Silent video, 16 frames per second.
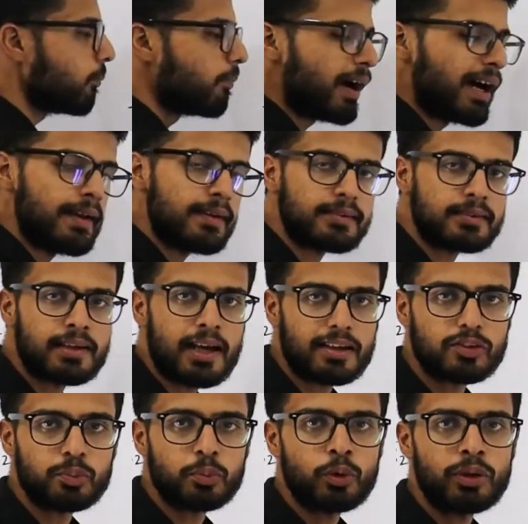biased
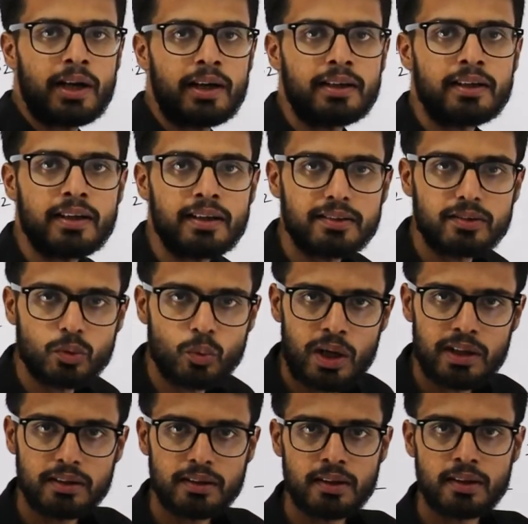exponent is
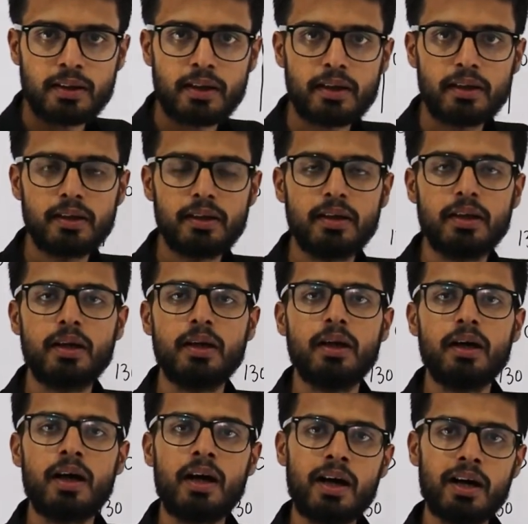130.
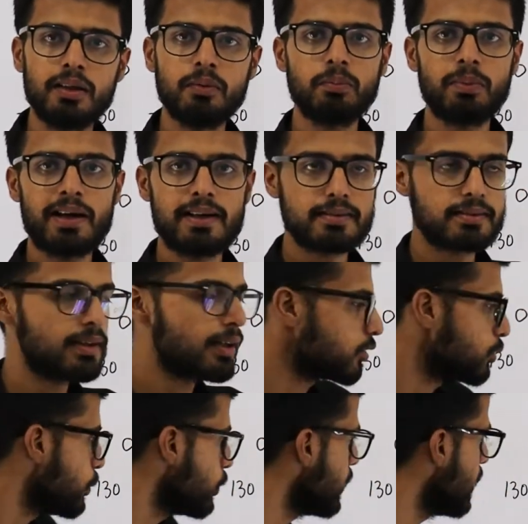Unbiased
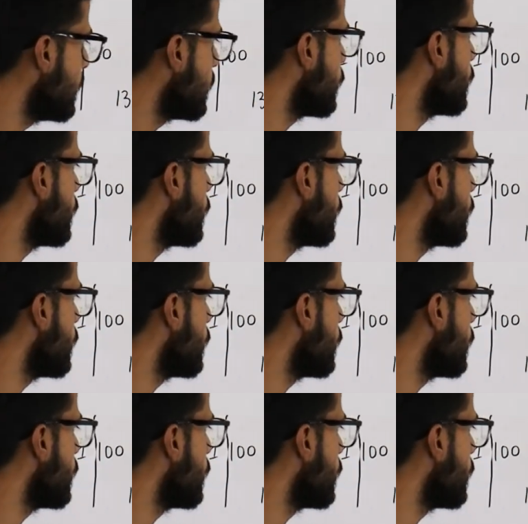exponent